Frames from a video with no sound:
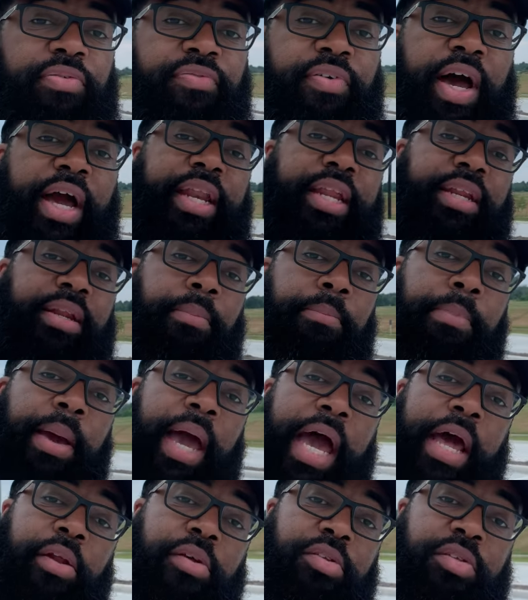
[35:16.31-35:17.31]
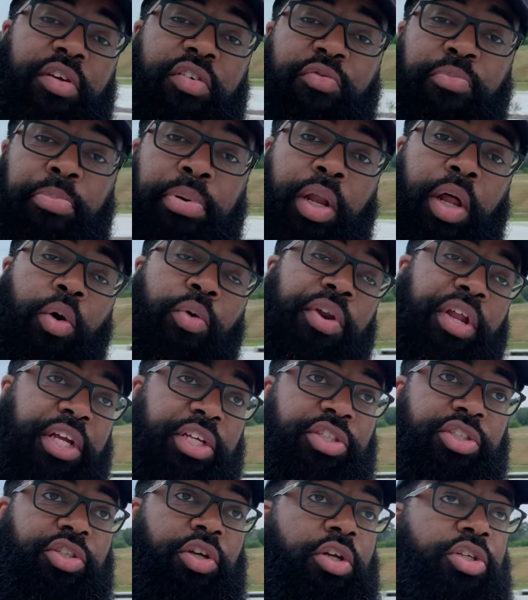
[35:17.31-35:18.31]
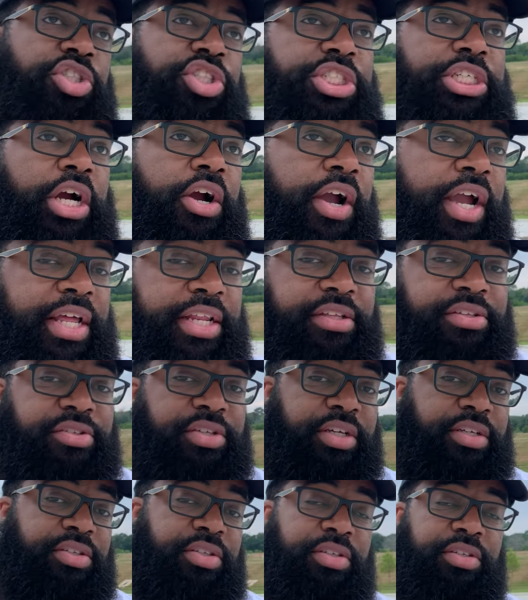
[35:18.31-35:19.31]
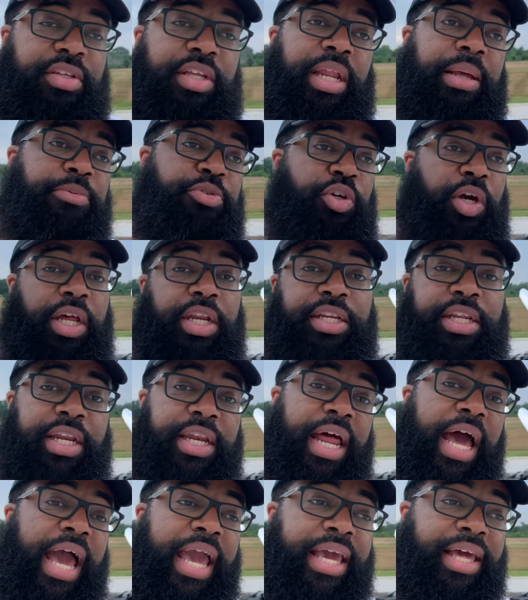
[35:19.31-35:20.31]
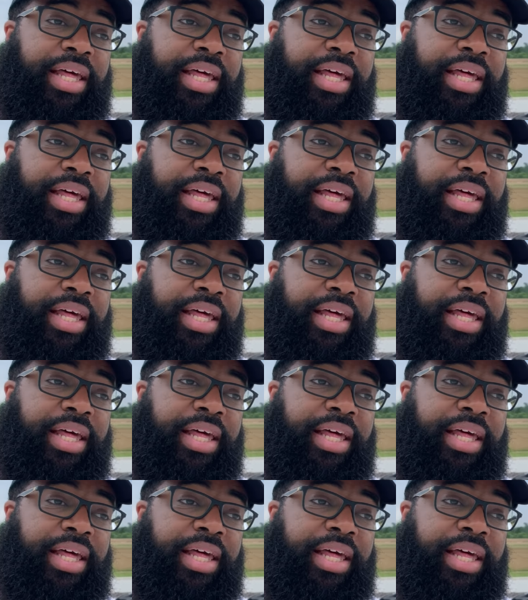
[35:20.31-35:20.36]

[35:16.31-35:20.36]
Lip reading: fighting the battles of blown engines on GR86s and them trying to deny